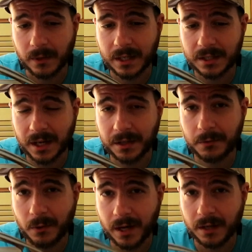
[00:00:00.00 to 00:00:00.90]
I started
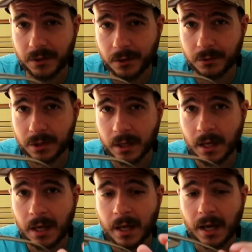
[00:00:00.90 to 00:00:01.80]
wearing those,
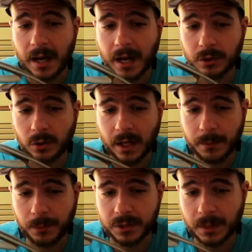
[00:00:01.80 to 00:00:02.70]
I had to
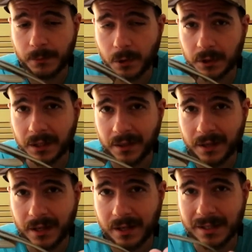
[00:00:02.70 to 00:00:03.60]
like put some water in
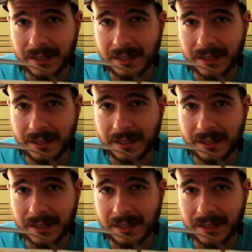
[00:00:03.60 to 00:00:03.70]
there